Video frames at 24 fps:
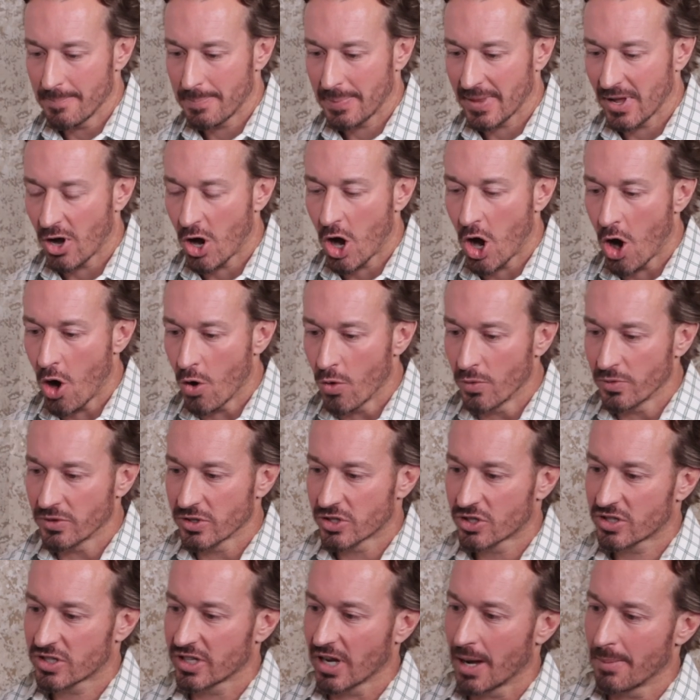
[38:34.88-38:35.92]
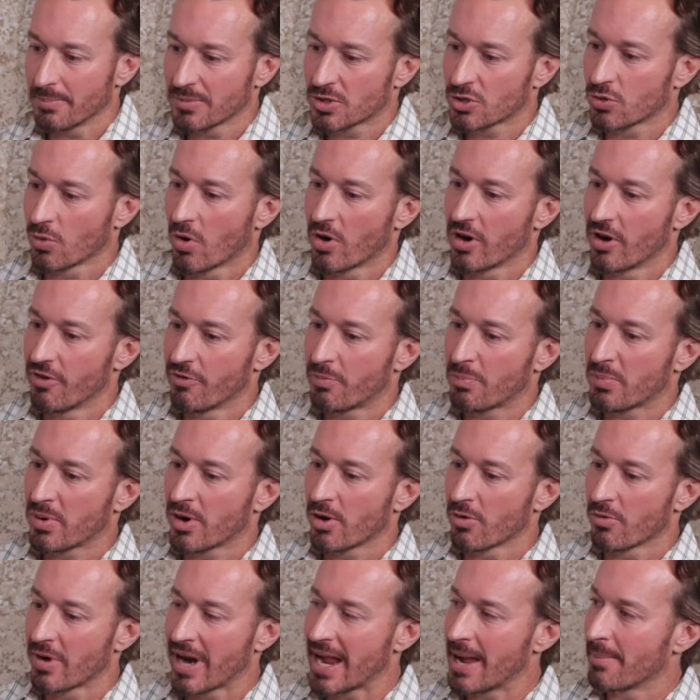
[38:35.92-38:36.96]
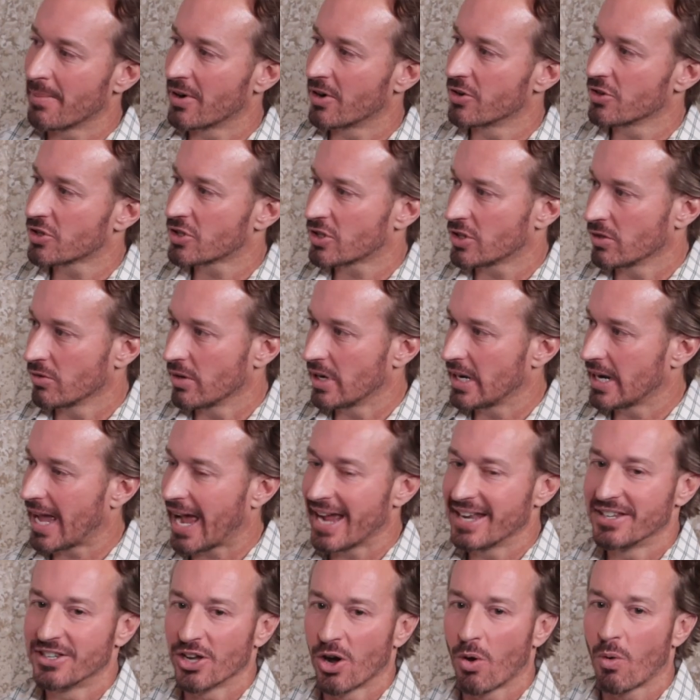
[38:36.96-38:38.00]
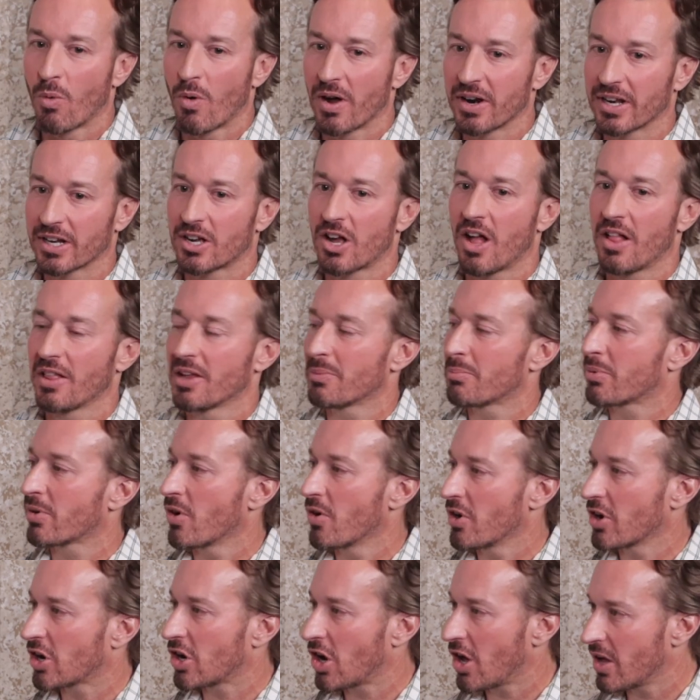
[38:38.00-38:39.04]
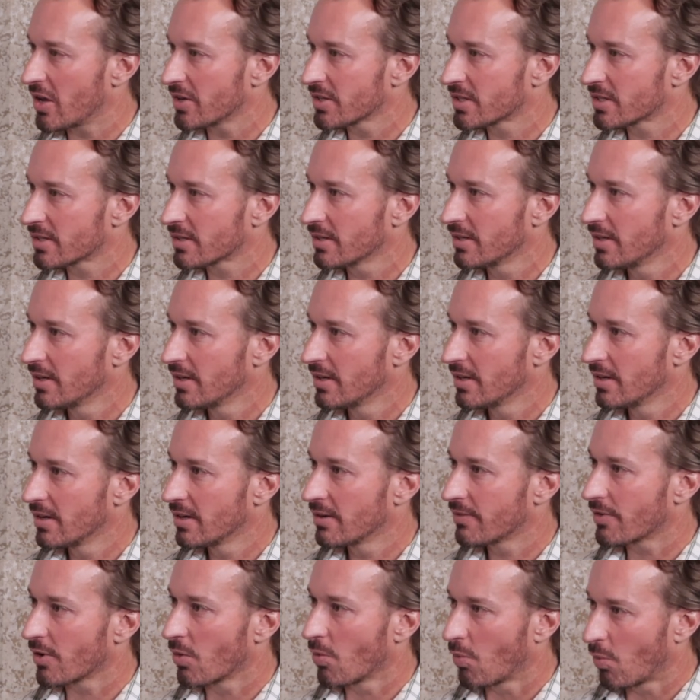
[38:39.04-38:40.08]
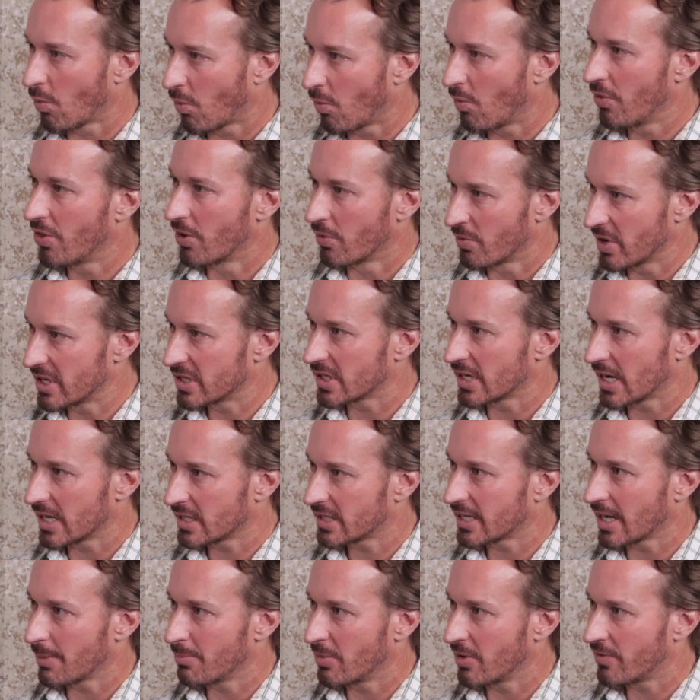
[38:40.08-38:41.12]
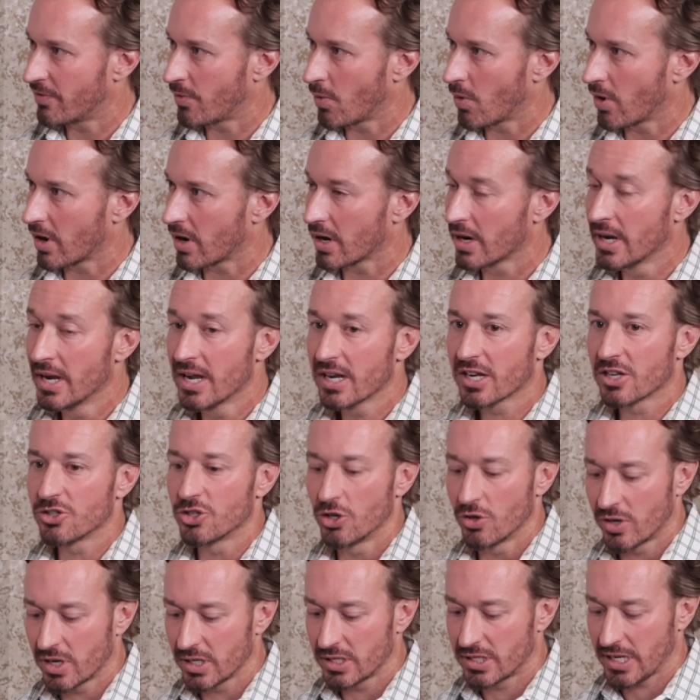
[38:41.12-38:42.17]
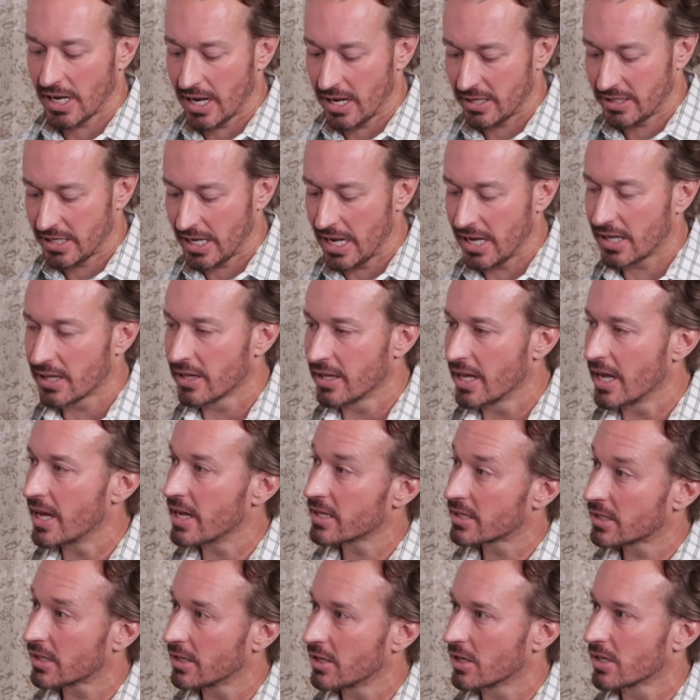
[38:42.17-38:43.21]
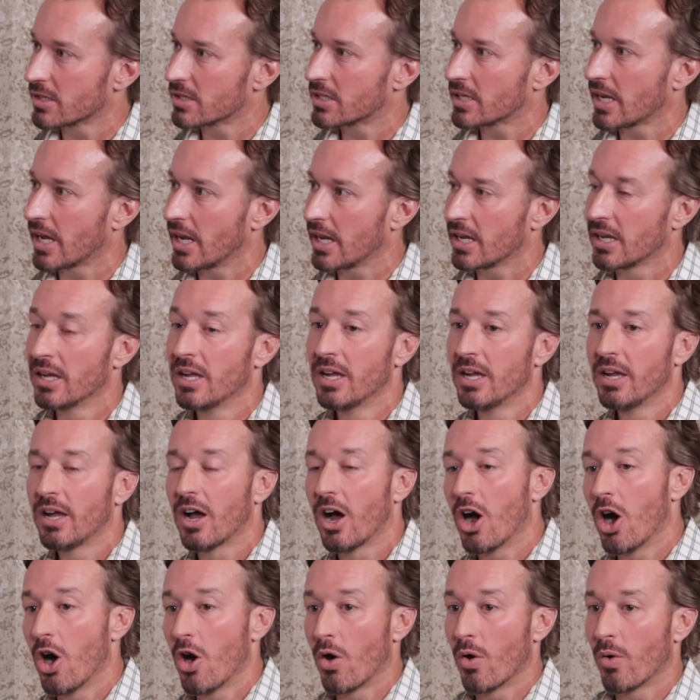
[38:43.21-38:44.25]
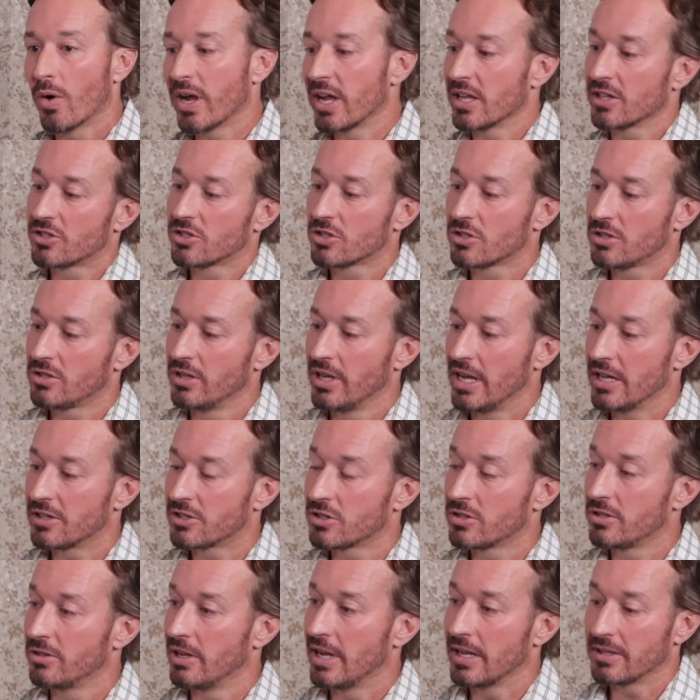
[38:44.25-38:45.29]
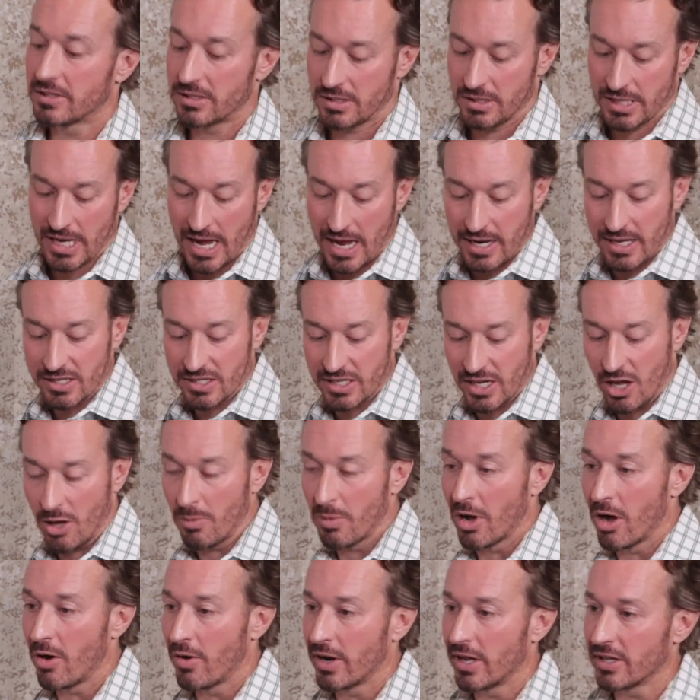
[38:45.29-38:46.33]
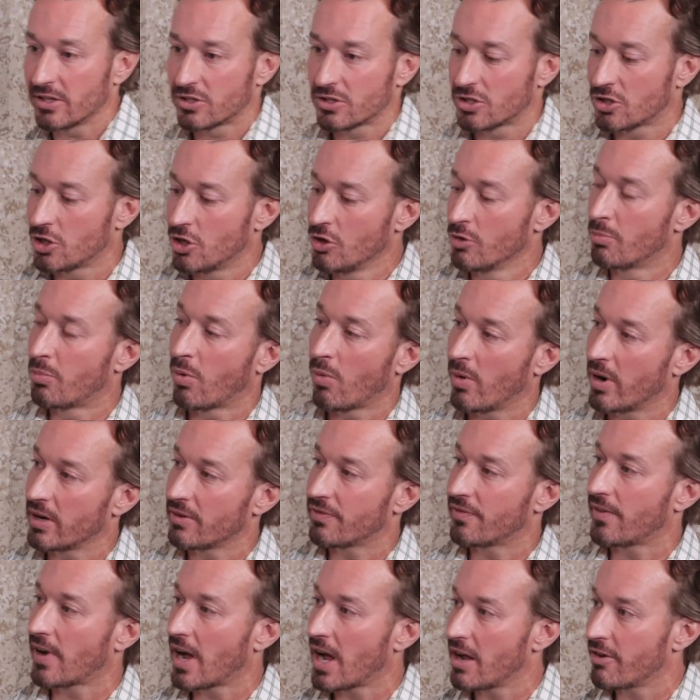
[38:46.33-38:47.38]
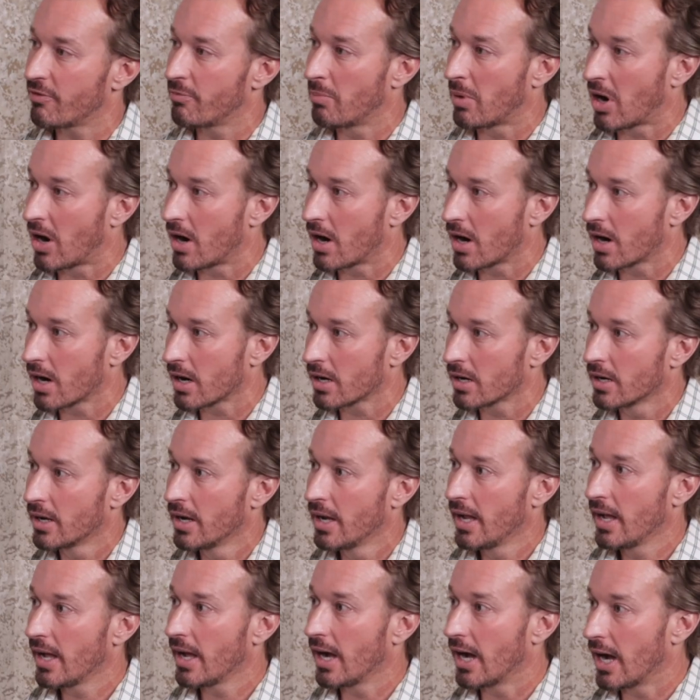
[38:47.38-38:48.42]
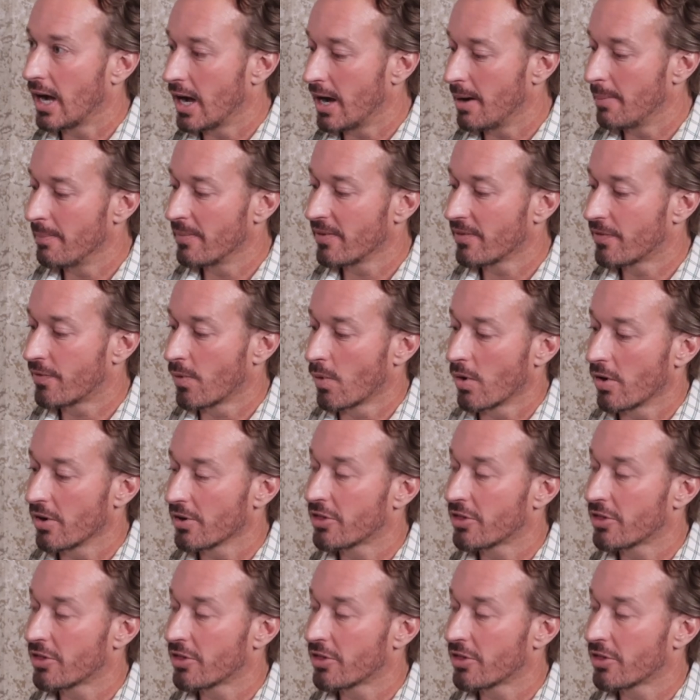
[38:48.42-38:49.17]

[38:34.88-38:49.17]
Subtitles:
hone some sort of parameters to it. I don't want to call it protocols for the reason I said before. Because you could take this and you could say, oh, it's tennis elbow and it's 2.5 bar for